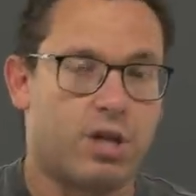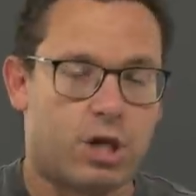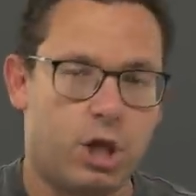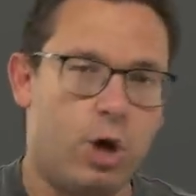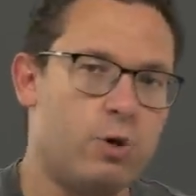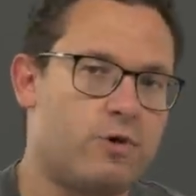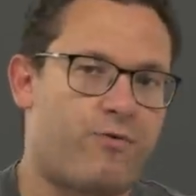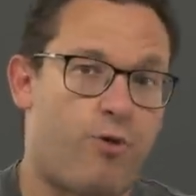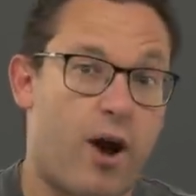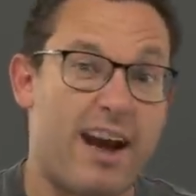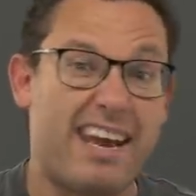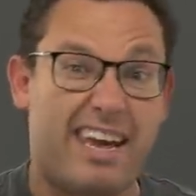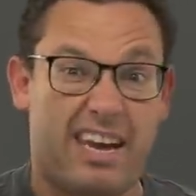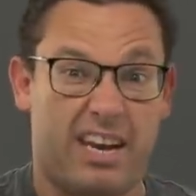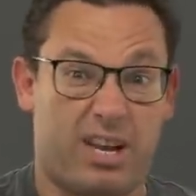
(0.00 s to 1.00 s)
the close
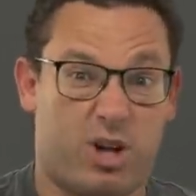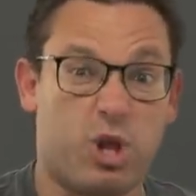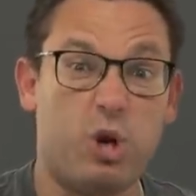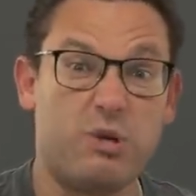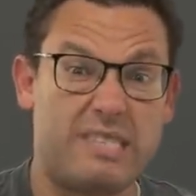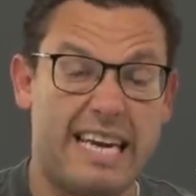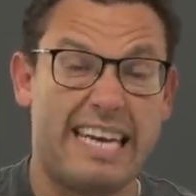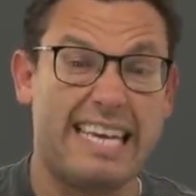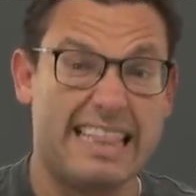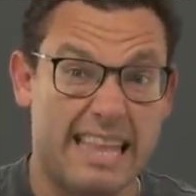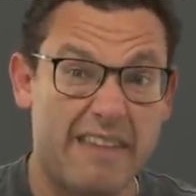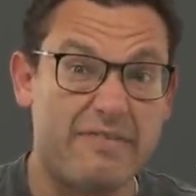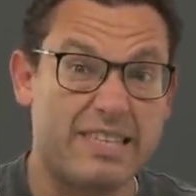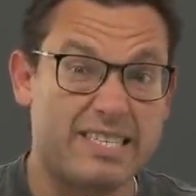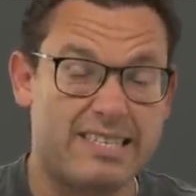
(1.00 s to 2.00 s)
Friday, it had closed at
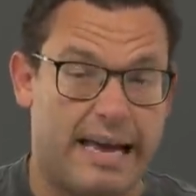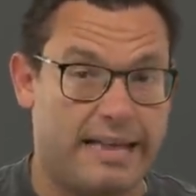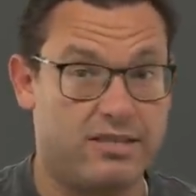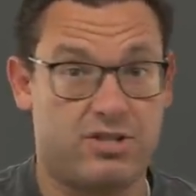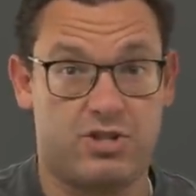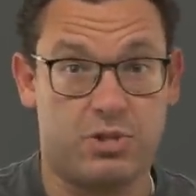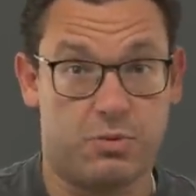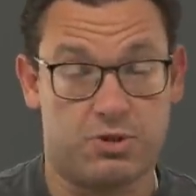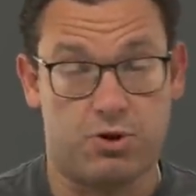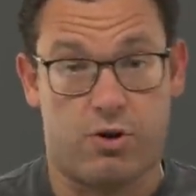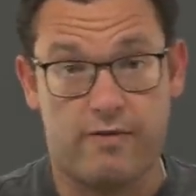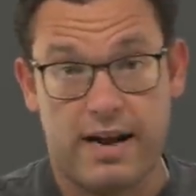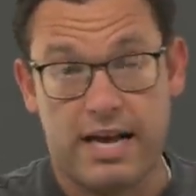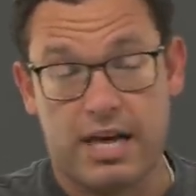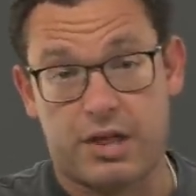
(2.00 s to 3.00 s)
11 cents. So it's
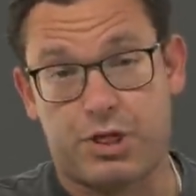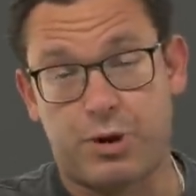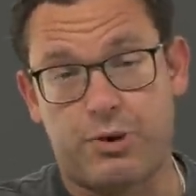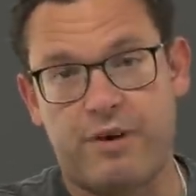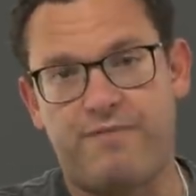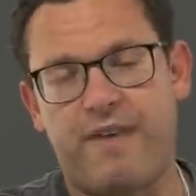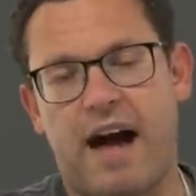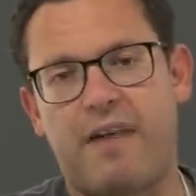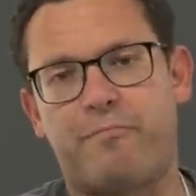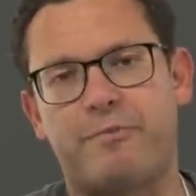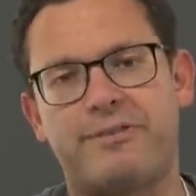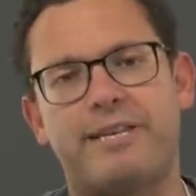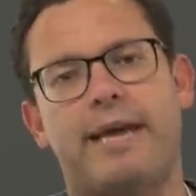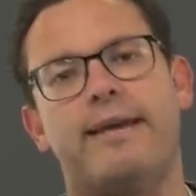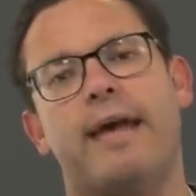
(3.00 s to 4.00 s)
already a
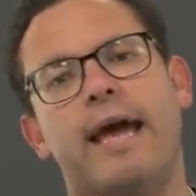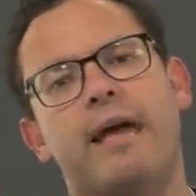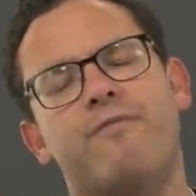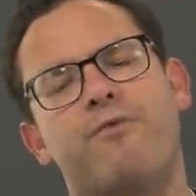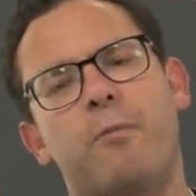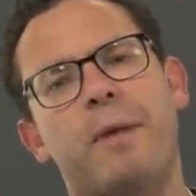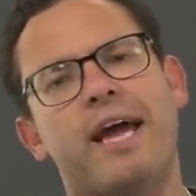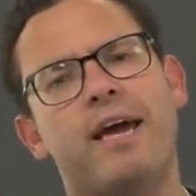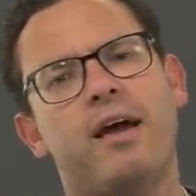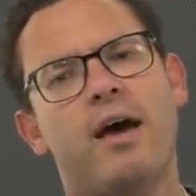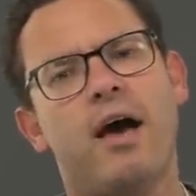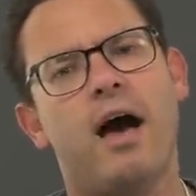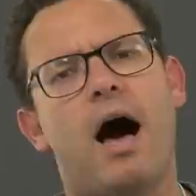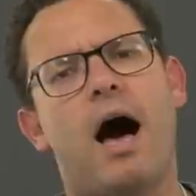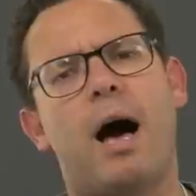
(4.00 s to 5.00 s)
35% gain for me.
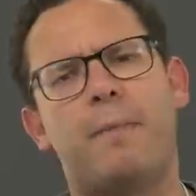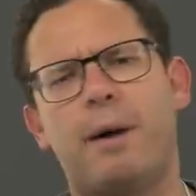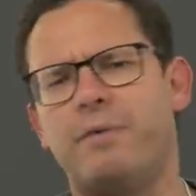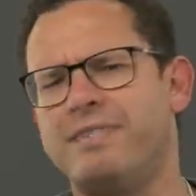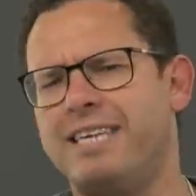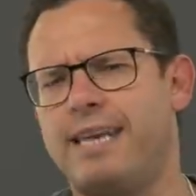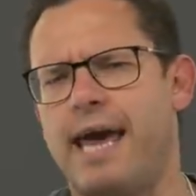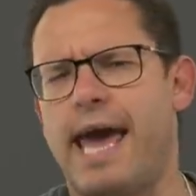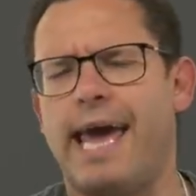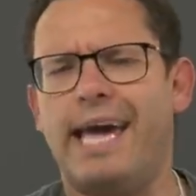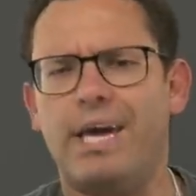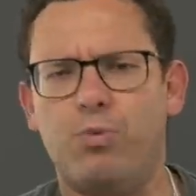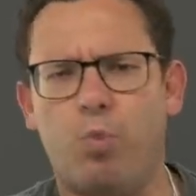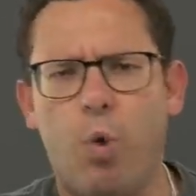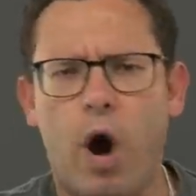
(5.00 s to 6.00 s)
I was in at
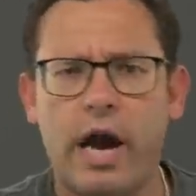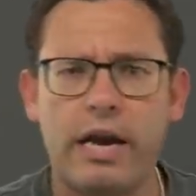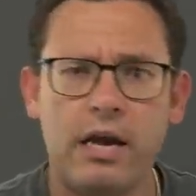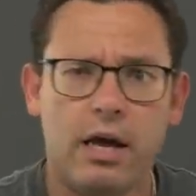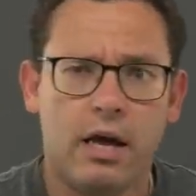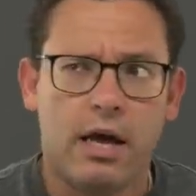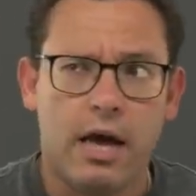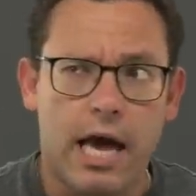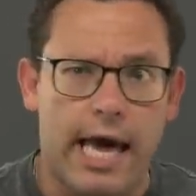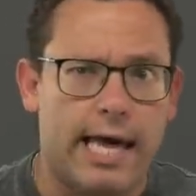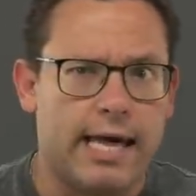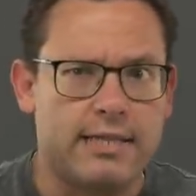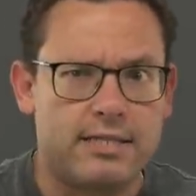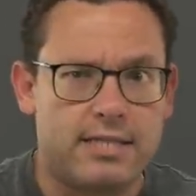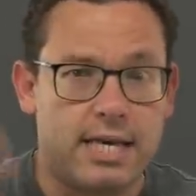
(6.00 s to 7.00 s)
8.1.
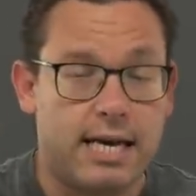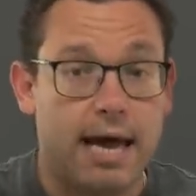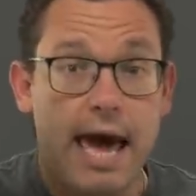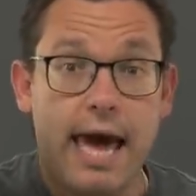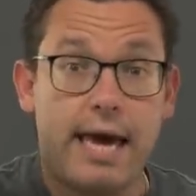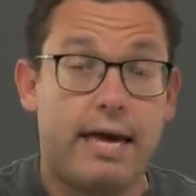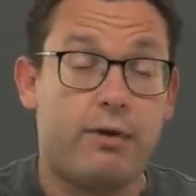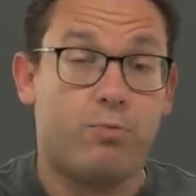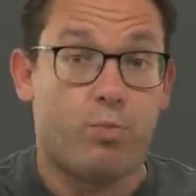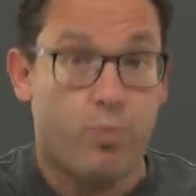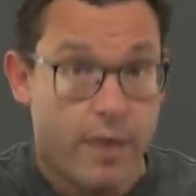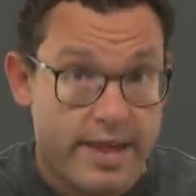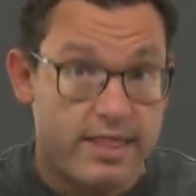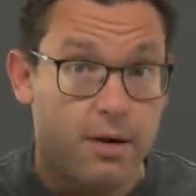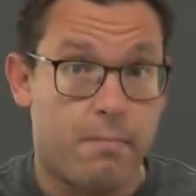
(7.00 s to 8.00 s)
And today,
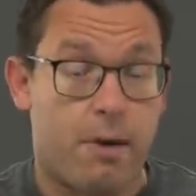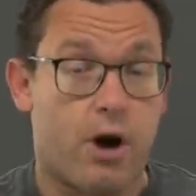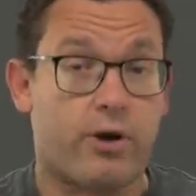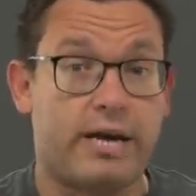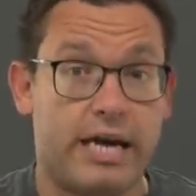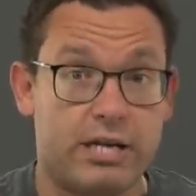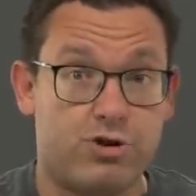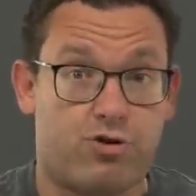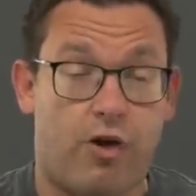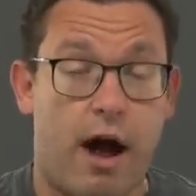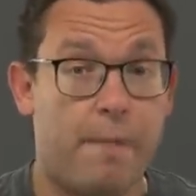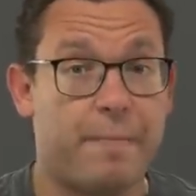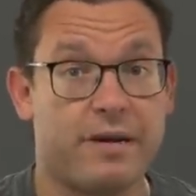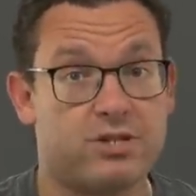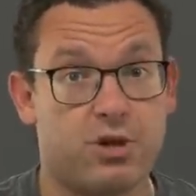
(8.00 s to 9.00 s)
with the market
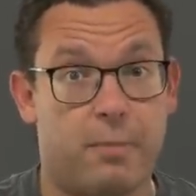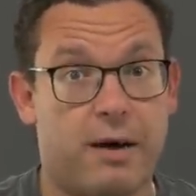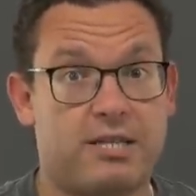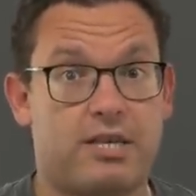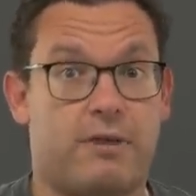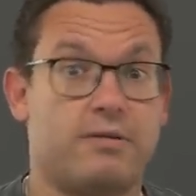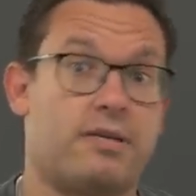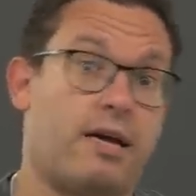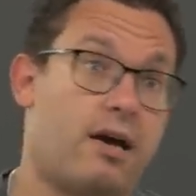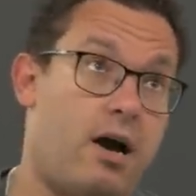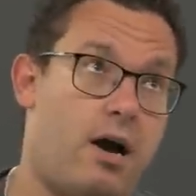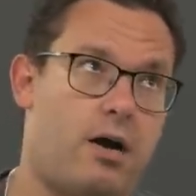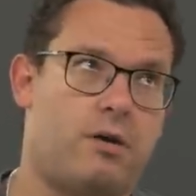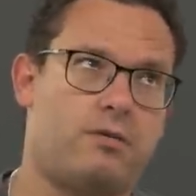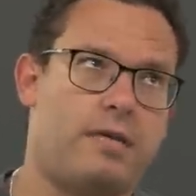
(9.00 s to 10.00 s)
dropping so much, I was like,
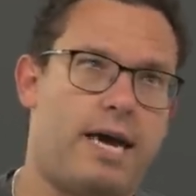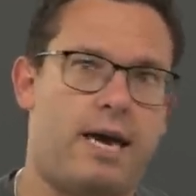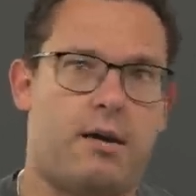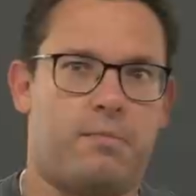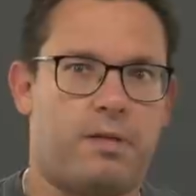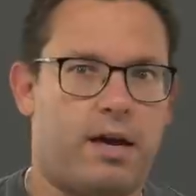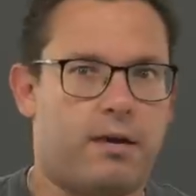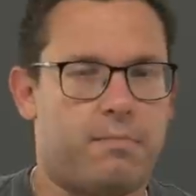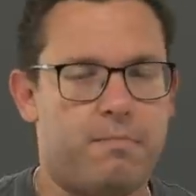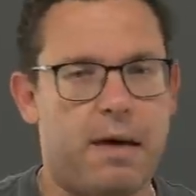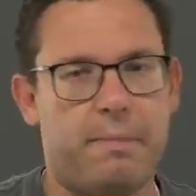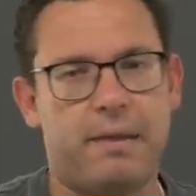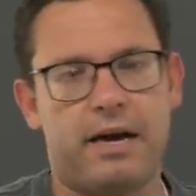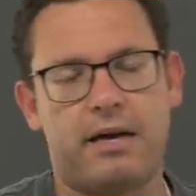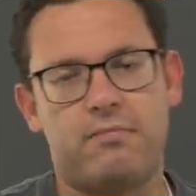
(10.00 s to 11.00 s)
oh, damn, like
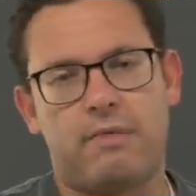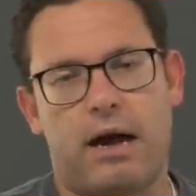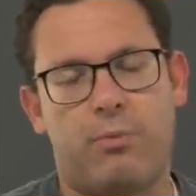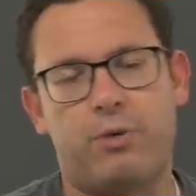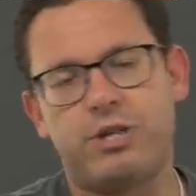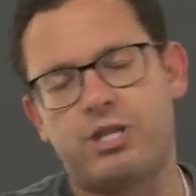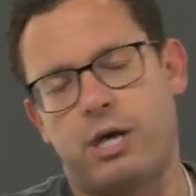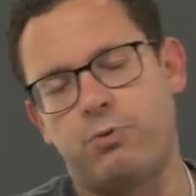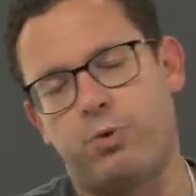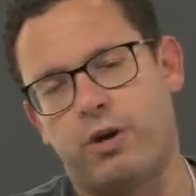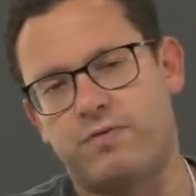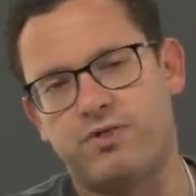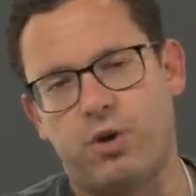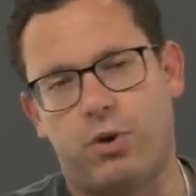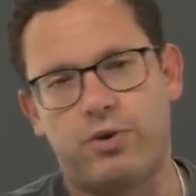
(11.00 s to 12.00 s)
maybe I wish I would
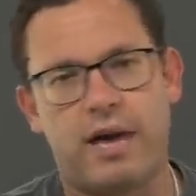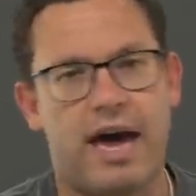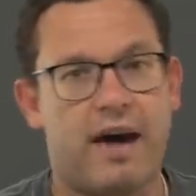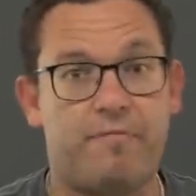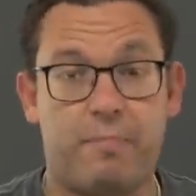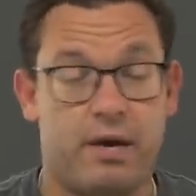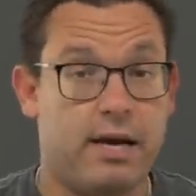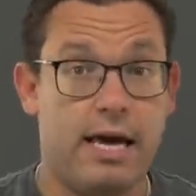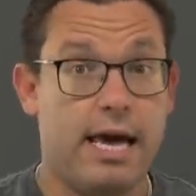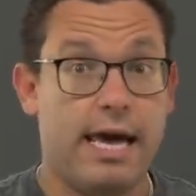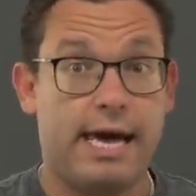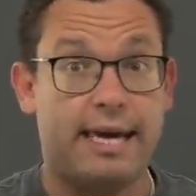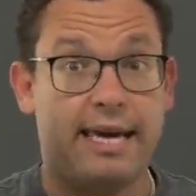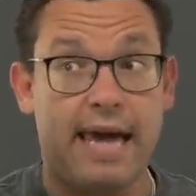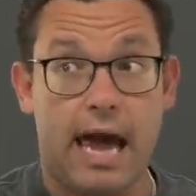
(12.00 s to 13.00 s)
have sold half, but
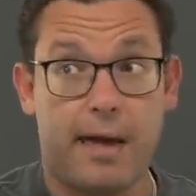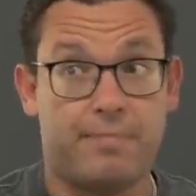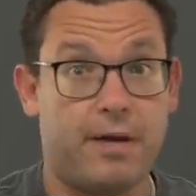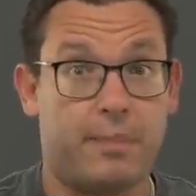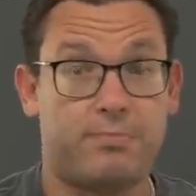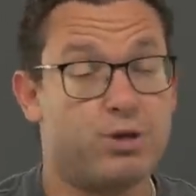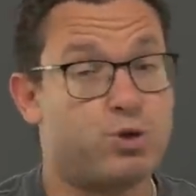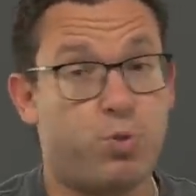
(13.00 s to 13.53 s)
it gapped up to